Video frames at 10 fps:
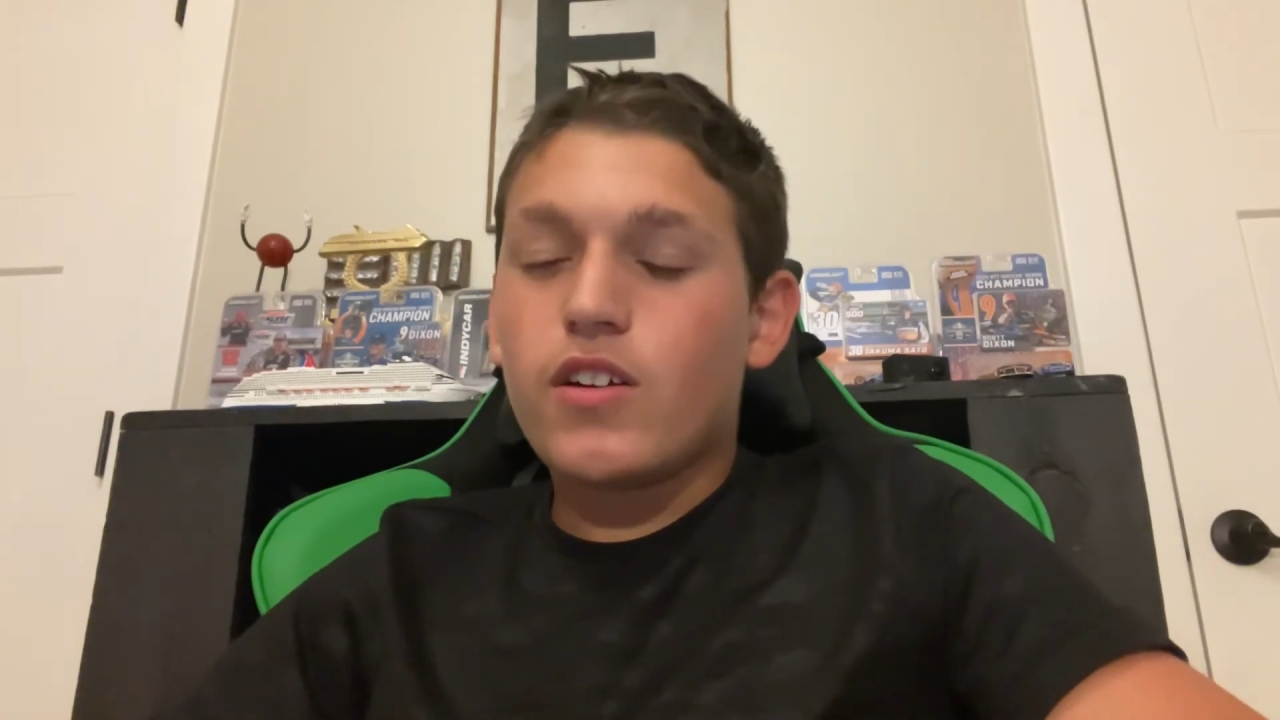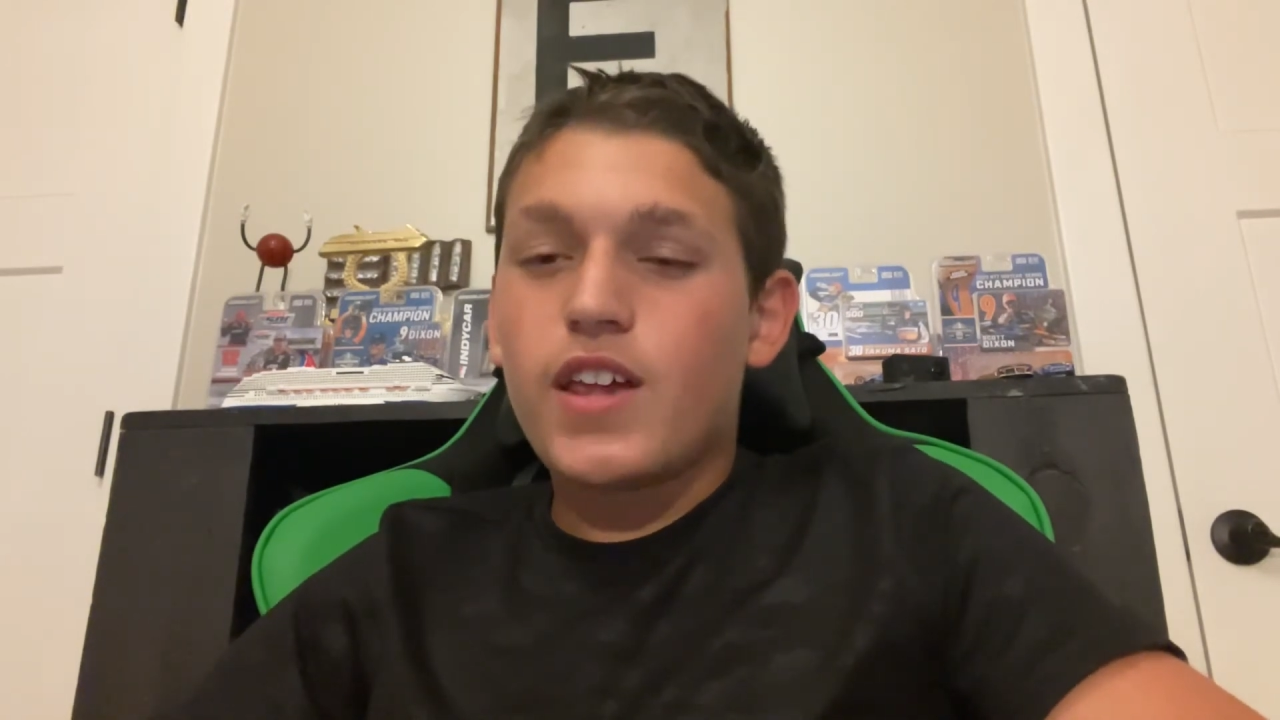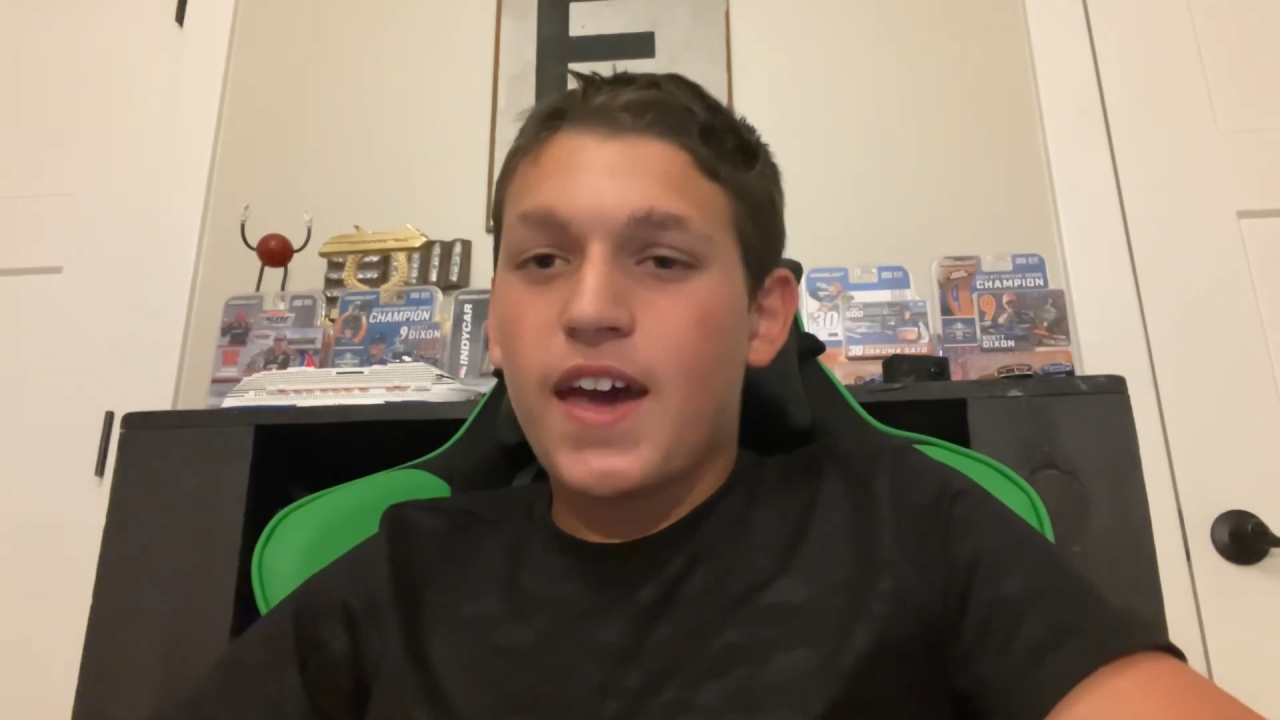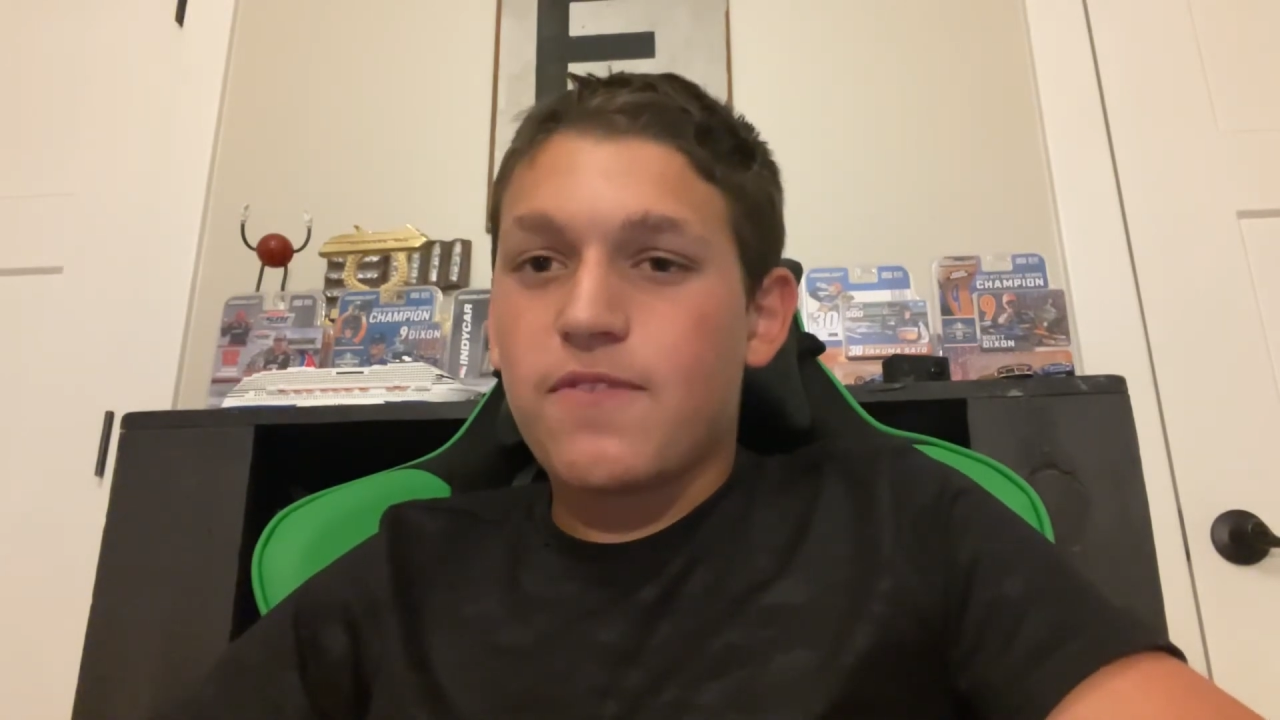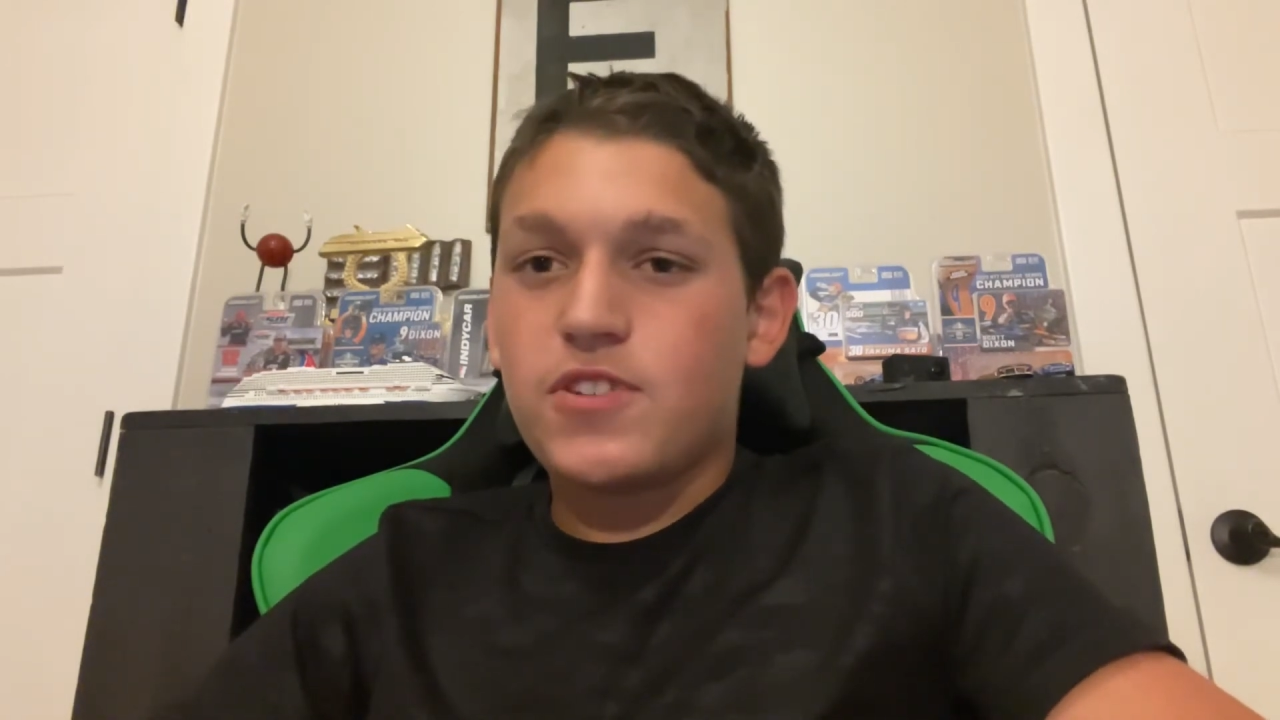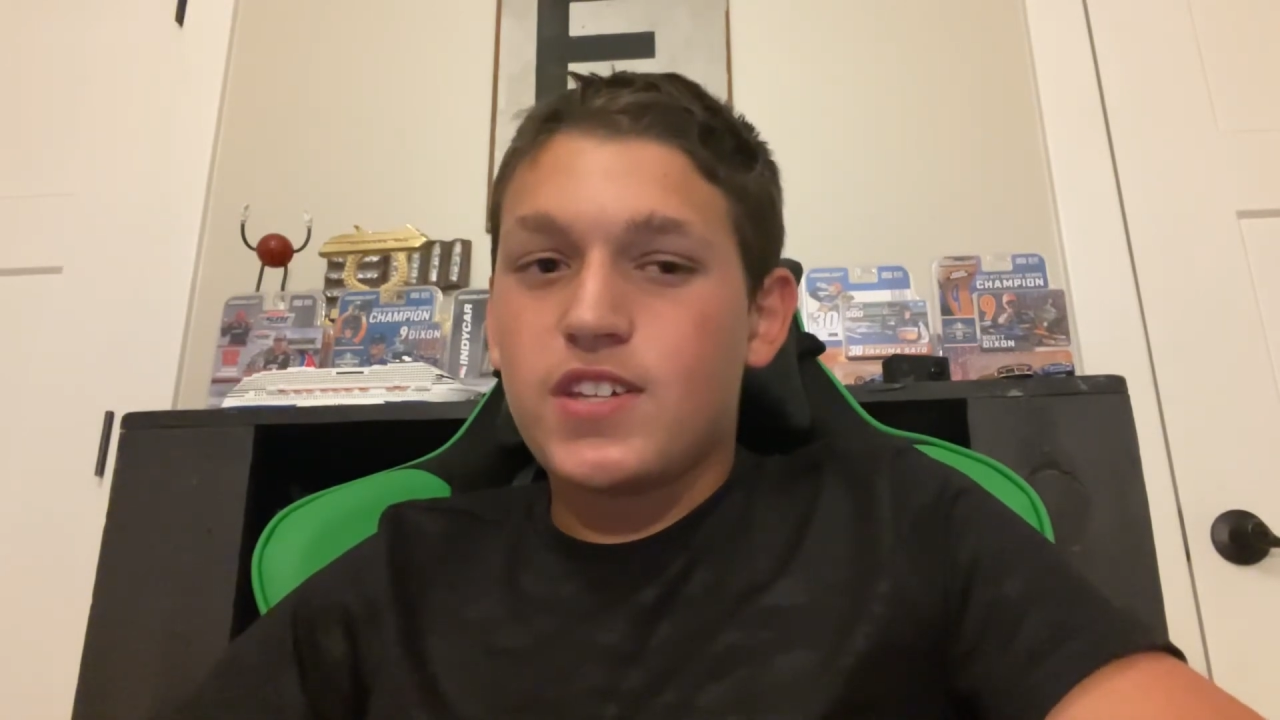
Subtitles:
going to have to